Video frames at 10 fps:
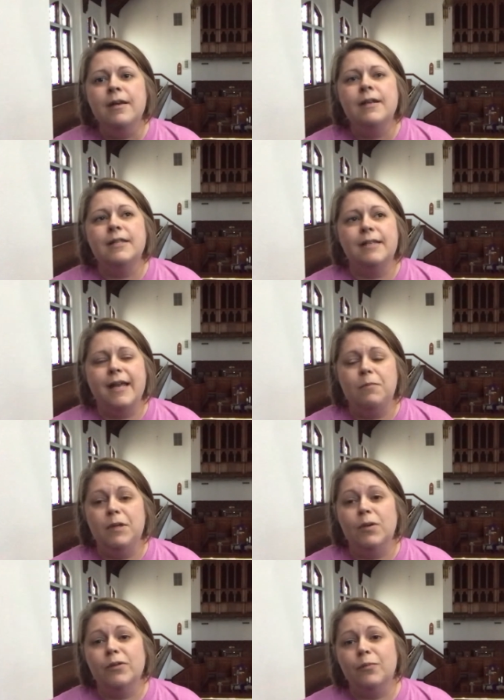to take
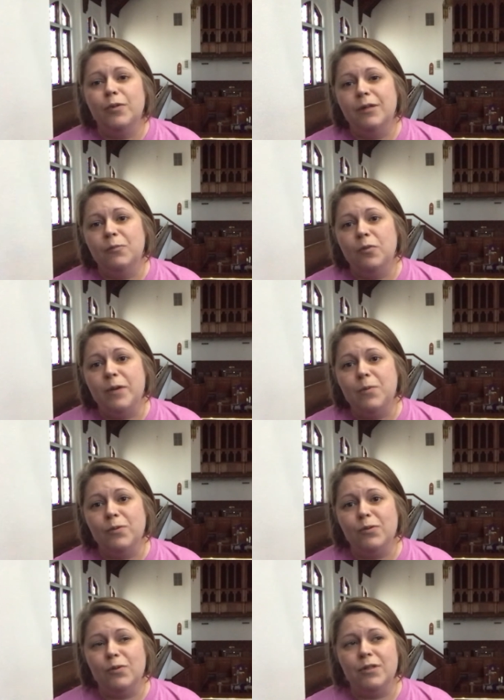meals and put them on
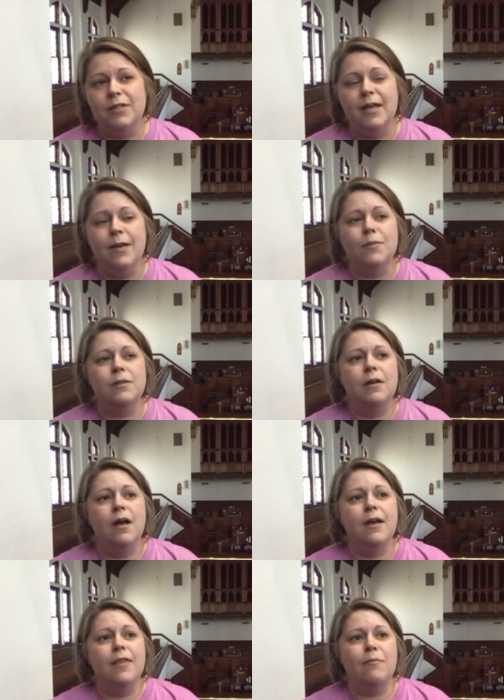people's doorsteps,
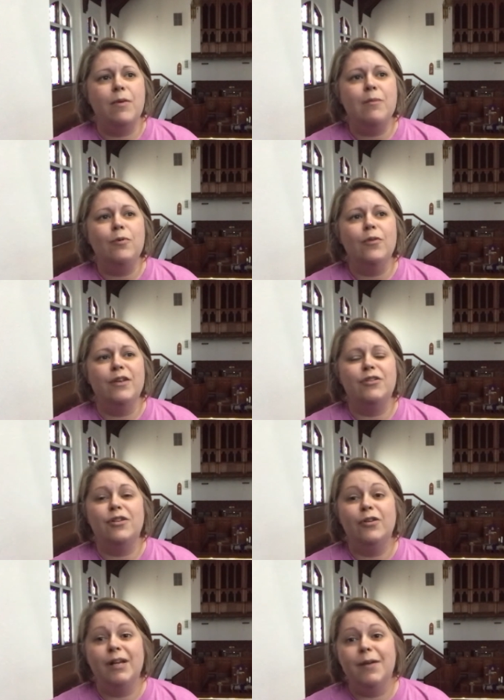uh, the people that
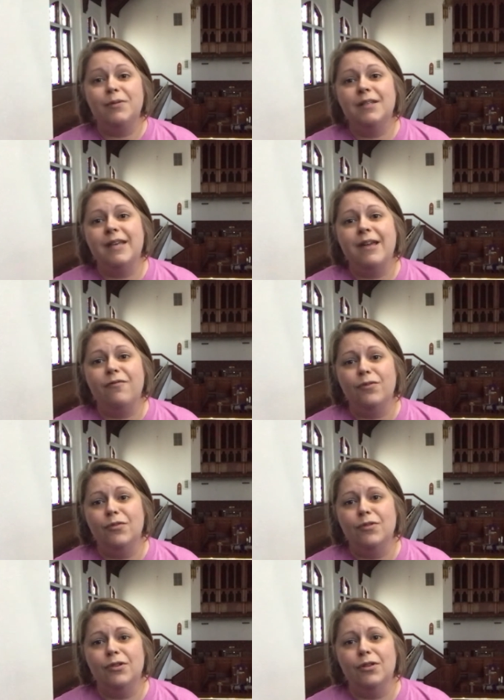showed up to take
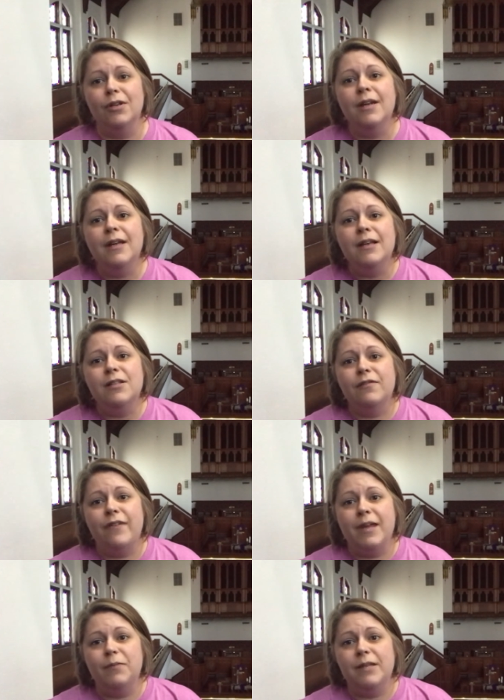food to, to
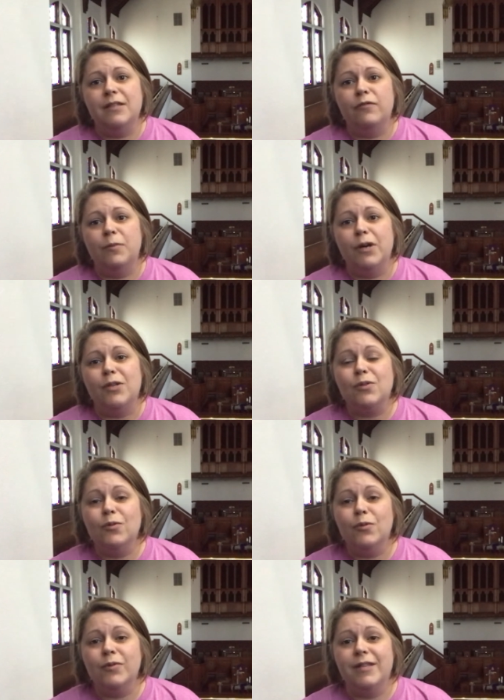families from our
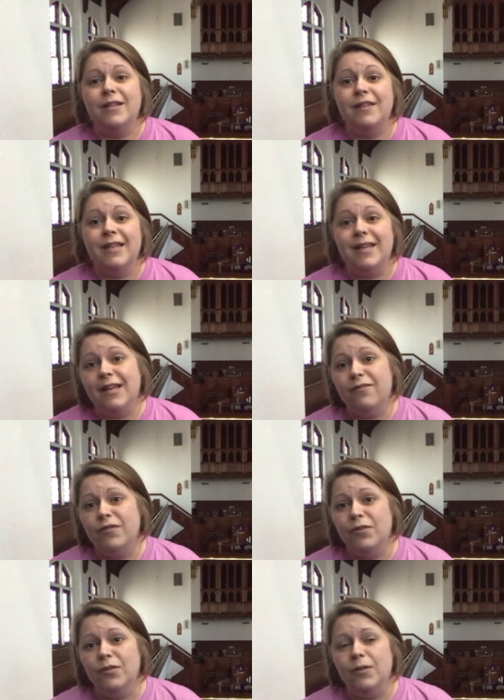schools that, that need
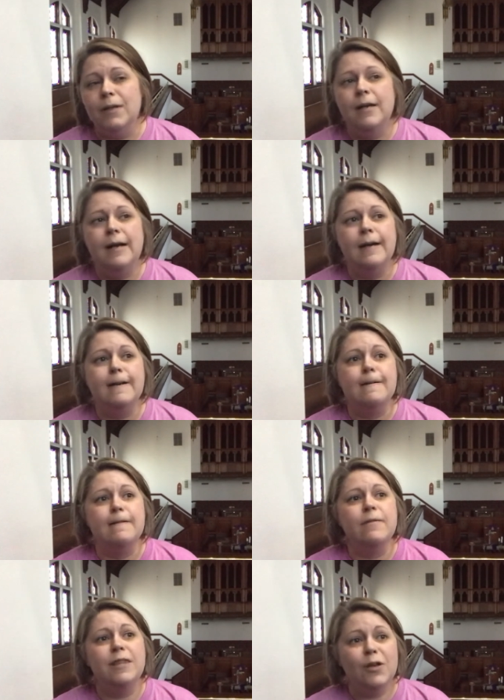food. Uh,
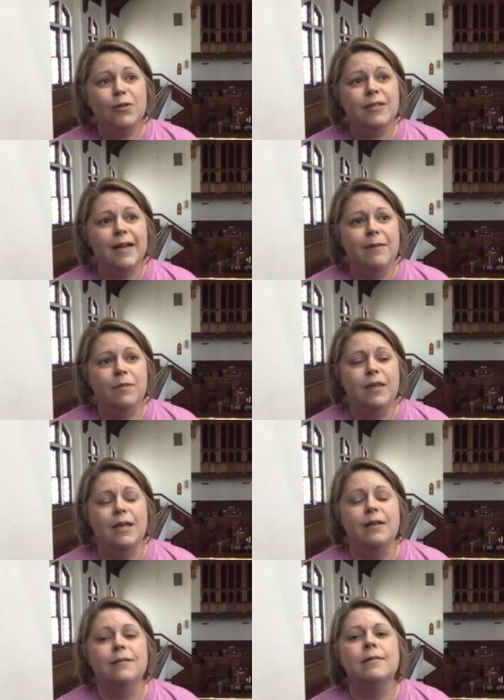those type
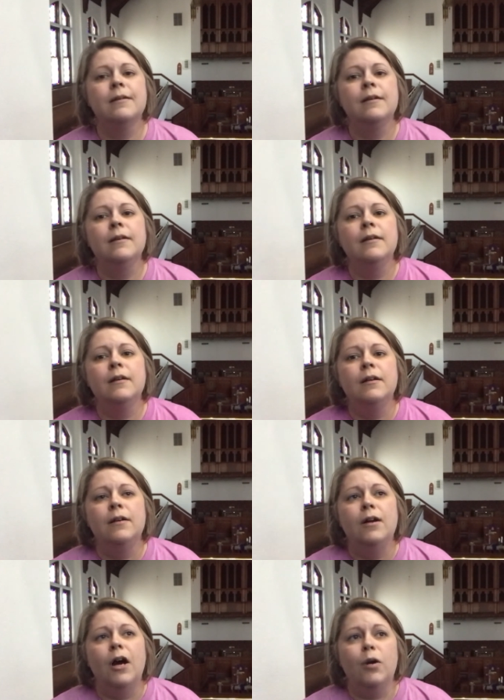things
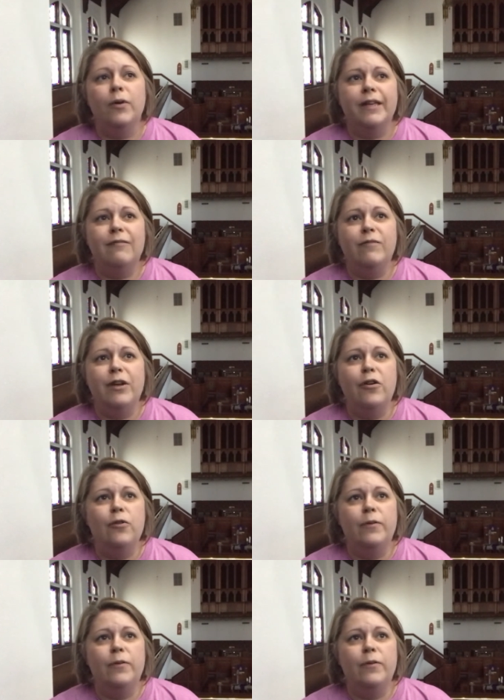are what give me hope